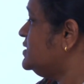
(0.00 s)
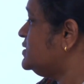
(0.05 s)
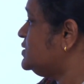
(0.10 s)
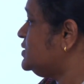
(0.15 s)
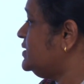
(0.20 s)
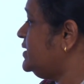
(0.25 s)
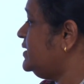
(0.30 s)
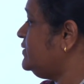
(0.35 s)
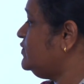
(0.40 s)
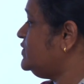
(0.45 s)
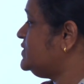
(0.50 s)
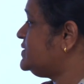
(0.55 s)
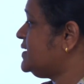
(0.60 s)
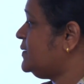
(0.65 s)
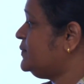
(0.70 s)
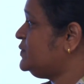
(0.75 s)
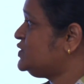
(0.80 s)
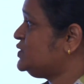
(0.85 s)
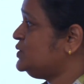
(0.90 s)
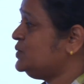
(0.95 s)
So then we
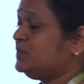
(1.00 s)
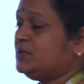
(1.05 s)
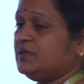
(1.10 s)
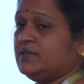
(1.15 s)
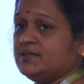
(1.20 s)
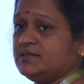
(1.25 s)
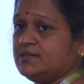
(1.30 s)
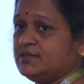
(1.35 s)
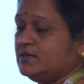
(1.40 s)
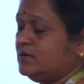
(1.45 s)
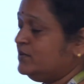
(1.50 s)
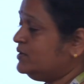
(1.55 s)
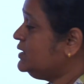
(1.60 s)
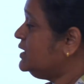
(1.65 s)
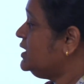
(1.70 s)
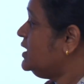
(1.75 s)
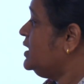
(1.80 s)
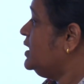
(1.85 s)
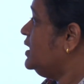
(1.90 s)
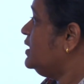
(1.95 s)
substitute this
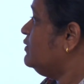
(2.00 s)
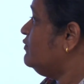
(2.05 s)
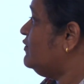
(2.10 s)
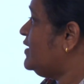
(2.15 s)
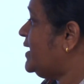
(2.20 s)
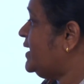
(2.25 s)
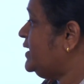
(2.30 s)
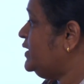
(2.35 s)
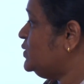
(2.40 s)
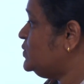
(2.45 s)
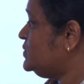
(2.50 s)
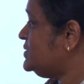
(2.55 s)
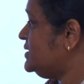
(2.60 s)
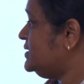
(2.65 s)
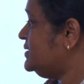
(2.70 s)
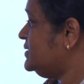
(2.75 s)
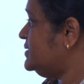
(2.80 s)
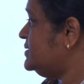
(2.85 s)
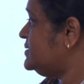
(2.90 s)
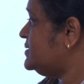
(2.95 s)
values
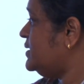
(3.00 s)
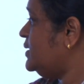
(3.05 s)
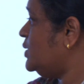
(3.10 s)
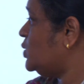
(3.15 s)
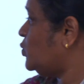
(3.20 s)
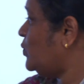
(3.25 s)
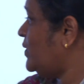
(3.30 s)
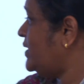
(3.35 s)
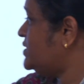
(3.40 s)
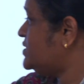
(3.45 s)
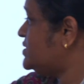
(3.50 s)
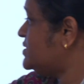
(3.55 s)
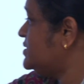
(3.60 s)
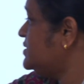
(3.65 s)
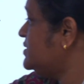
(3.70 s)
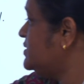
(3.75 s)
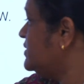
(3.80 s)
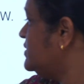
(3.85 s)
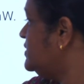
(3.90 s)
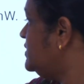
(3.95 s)
in this
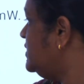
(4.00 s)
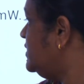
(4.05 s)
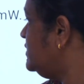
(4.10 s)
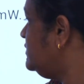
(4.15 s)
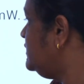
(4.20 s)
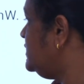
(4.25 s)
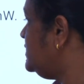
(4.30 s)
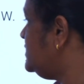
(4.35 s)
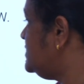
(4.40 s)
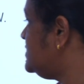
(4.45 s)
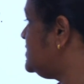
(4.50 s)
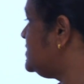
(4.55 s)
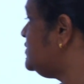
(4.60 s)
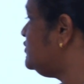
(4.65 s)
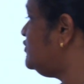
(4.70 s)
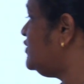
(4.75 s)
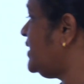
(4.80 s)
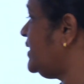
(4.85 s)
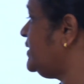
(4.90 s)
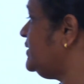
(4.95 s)
equation, and this is
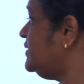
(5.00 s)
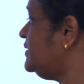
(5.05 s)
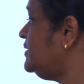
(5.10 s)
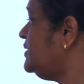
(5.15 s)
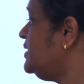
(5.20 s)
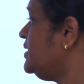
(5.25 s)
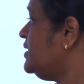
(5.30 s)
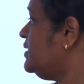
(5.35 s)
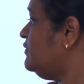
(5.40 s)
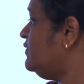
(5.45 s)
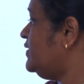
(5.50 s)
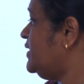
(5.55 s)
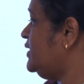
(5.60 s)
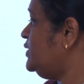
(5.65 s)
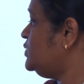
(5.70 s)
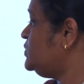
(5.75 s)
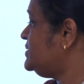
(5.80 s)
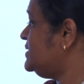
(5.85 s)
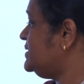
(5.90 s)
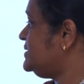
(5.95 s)
the final
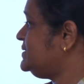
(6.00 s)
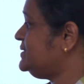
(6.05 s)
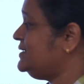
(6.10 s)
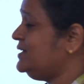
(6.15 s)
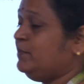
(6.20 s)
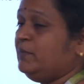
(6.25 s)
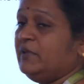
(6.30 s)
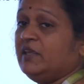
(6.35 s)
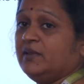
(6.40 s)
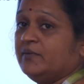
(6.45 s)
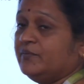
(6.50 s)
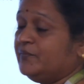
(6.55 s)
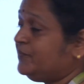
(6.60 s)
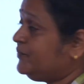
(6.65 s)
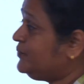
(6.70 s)
value, 6 dB.